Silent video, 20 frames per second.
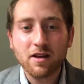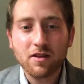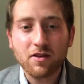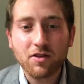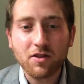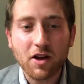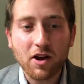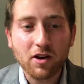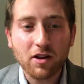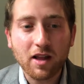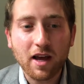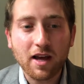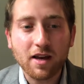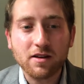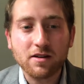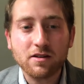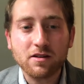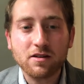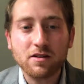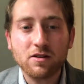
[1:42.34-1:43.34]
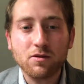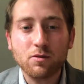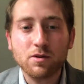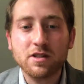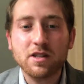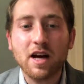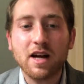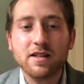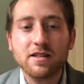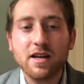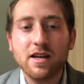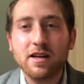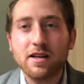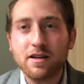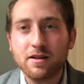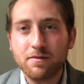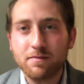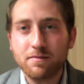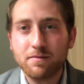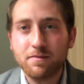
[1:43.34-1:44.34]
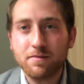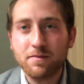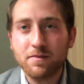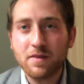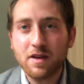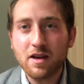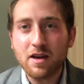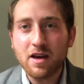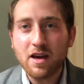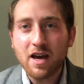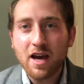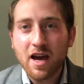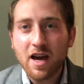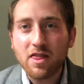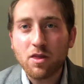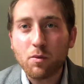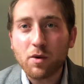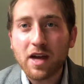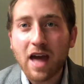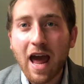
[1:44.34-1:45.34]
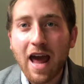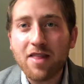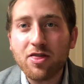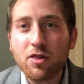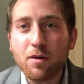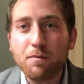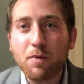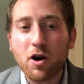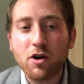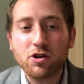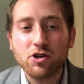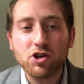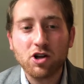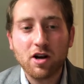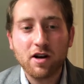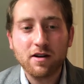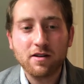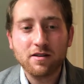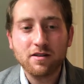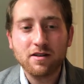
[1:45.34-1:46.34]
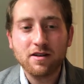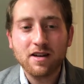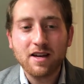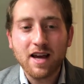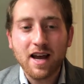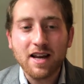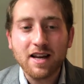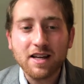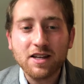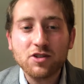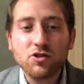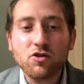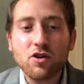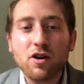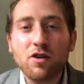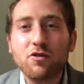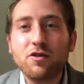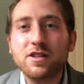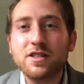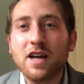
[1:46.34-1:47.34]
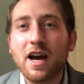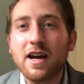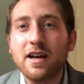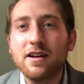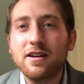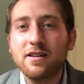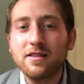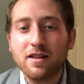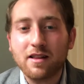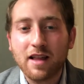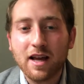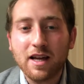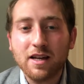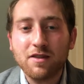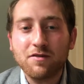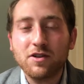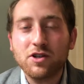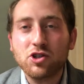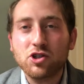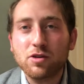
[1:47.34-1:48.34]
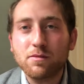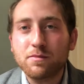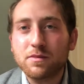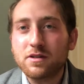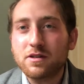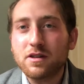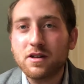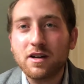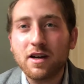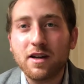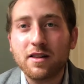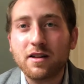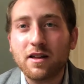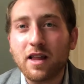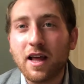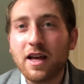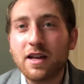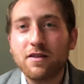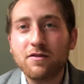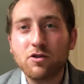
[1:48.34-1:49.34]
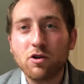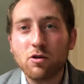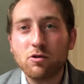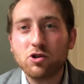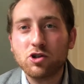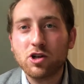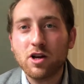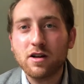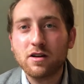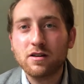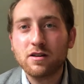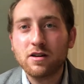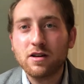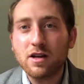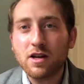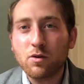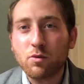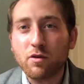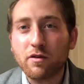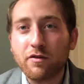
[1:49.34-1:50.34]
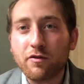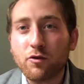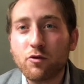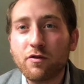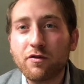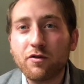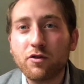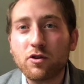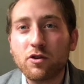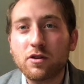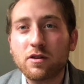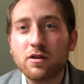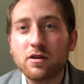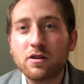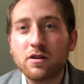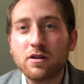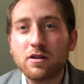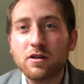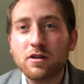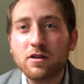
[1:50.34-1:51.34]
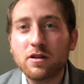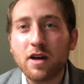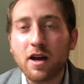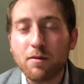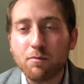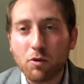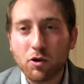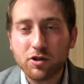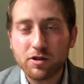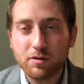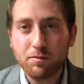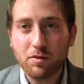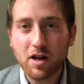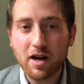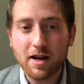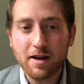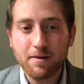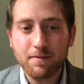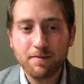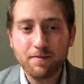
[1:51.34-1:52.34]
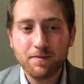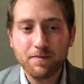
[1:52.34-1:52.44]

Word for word: Their land was not taken. And then we end the Parsha, and Israel resided in the land of Egypt, in the land of Goshen, were fruitful and multiplied.